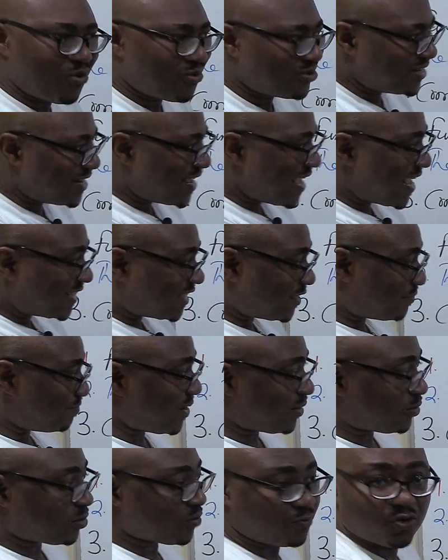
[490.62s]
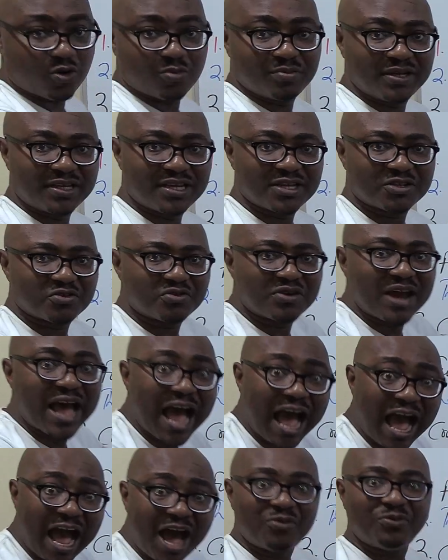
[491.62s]
on the aspect of communication.
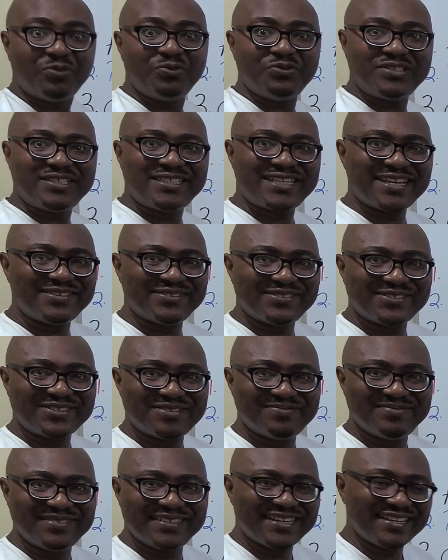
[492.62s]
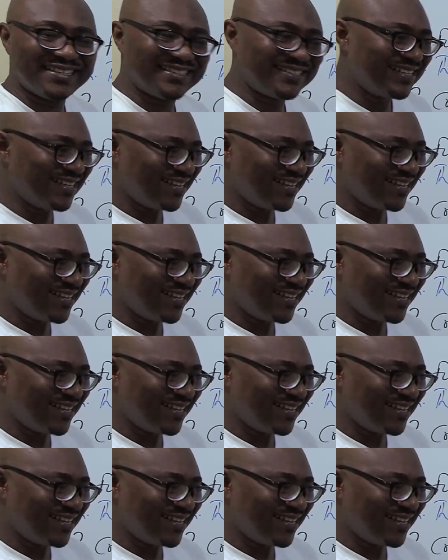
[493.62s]
How do cells communicate?